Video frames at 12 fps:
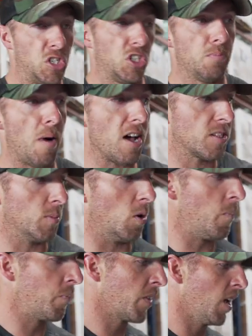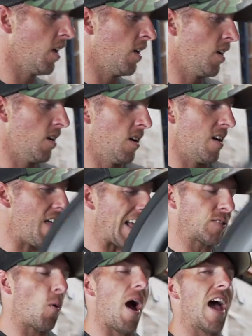position possible.
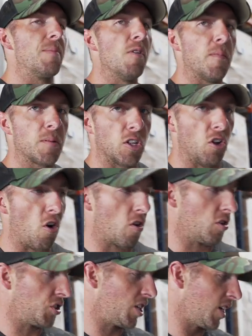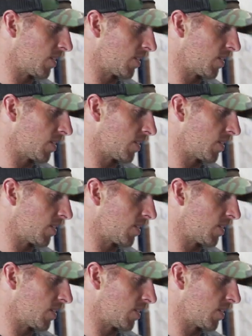That's why I had to move up to the large.